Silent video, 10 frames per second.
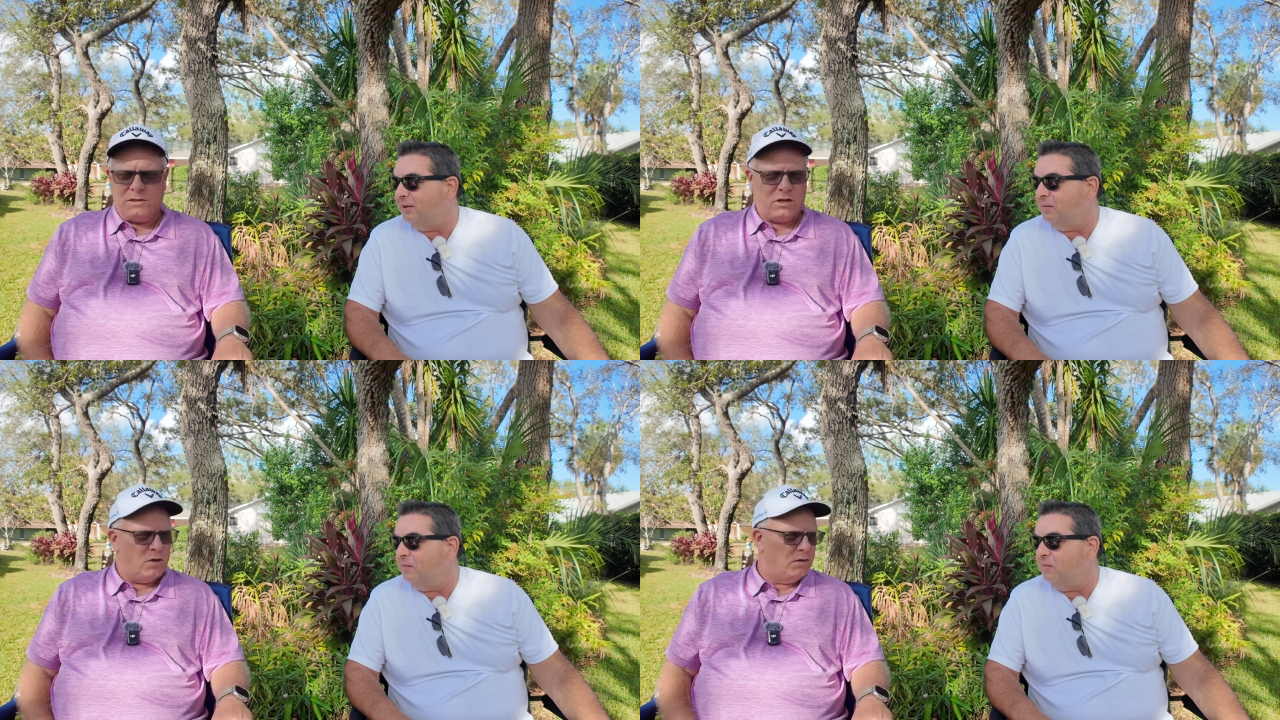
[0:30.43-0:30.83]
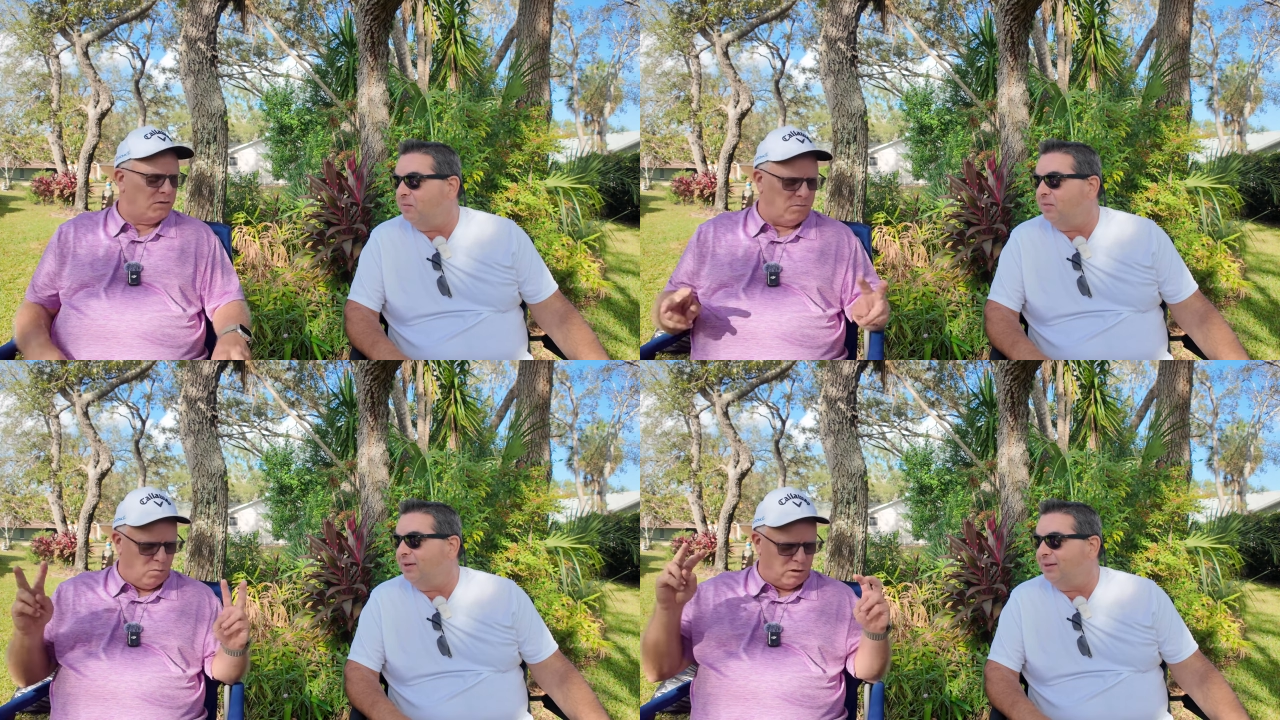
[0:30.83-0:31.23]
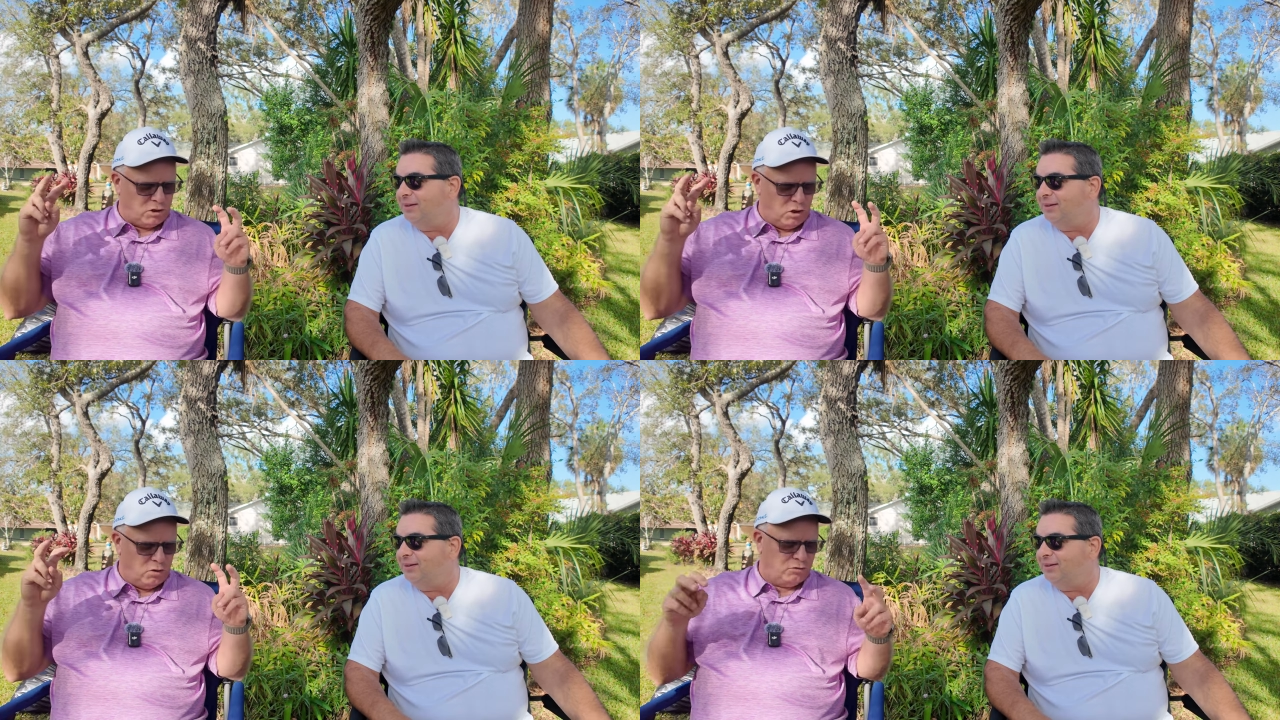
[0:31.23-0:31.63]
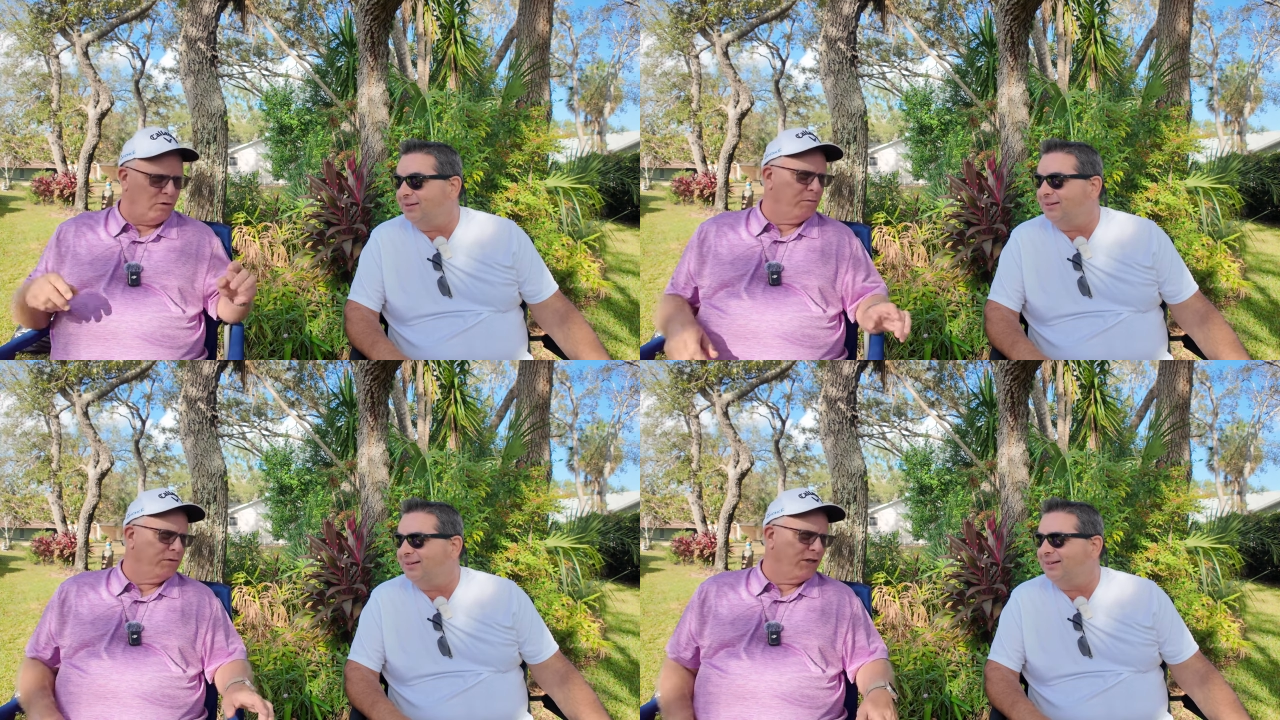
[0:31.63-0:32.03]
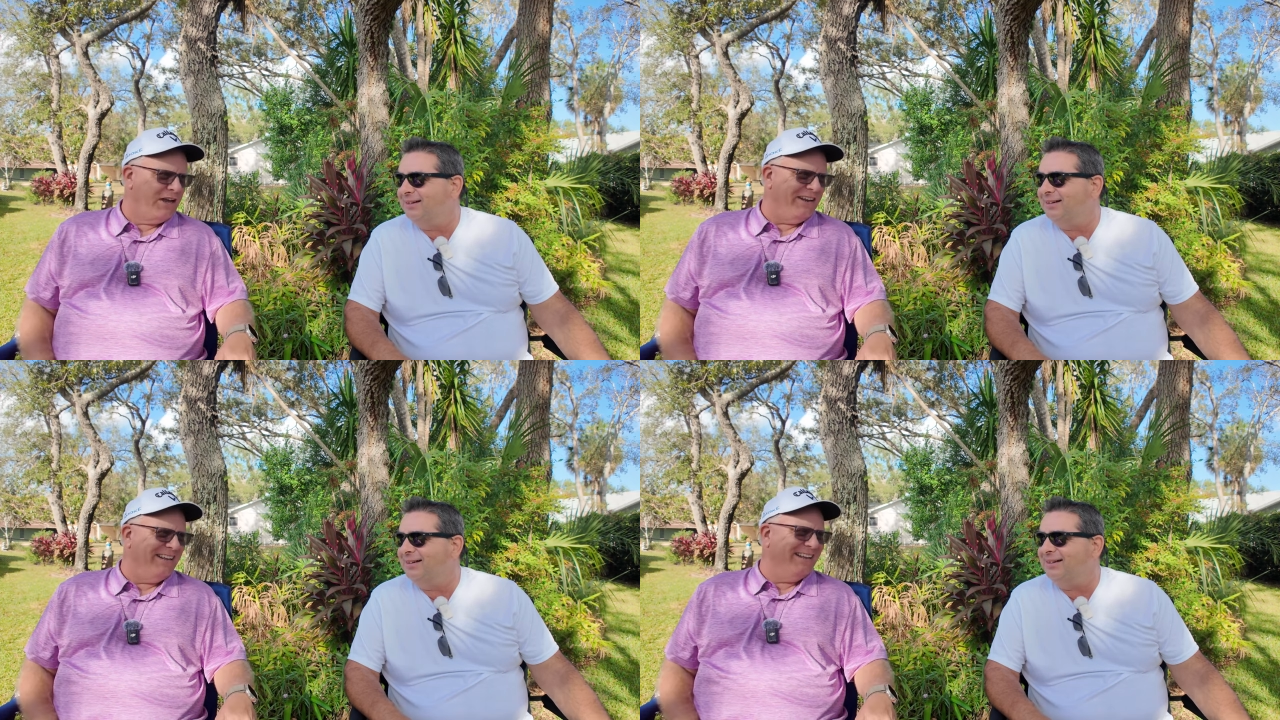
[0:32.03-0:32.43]
Speaker 1: West Coast, West Coast
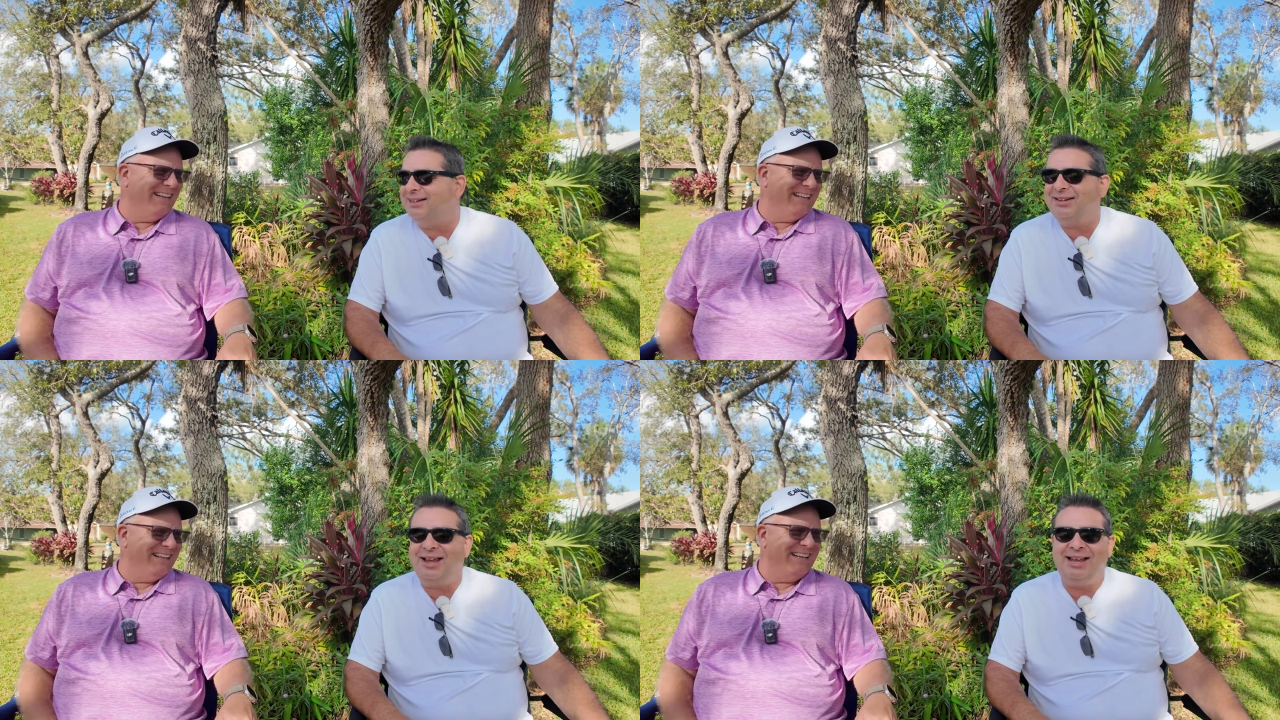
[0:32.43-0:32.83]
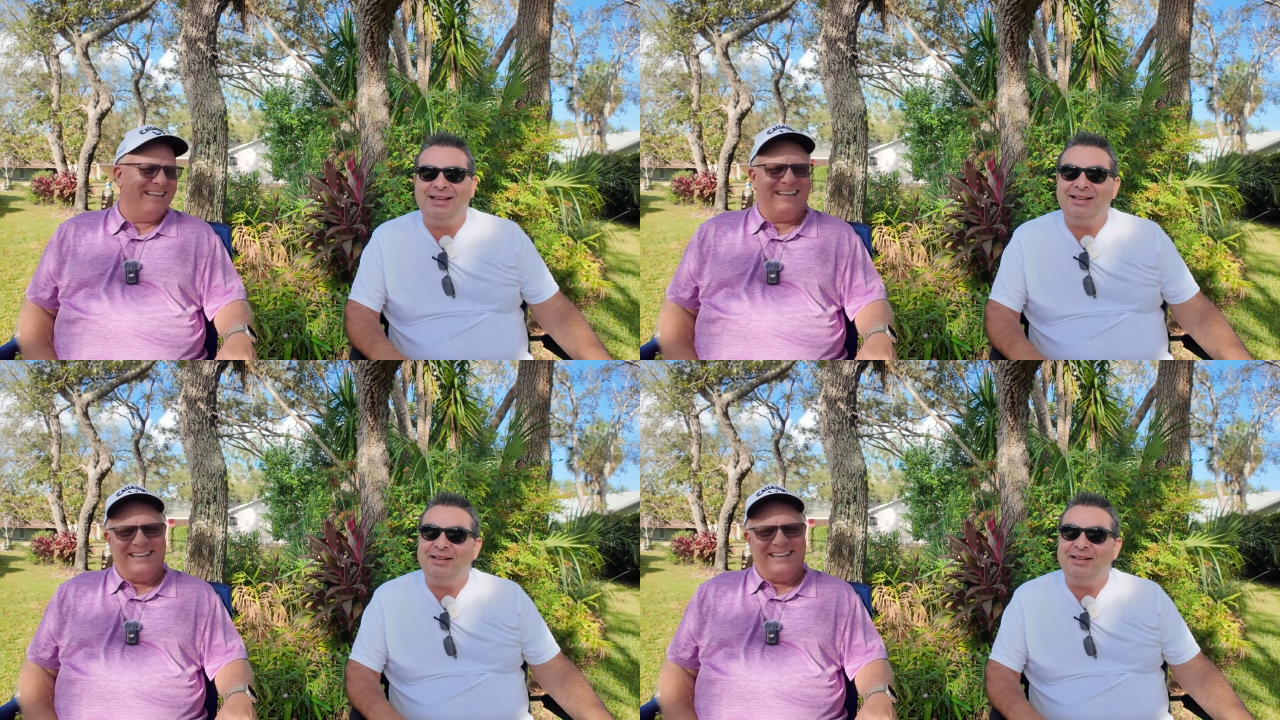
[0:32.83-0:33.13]
represent. Okay.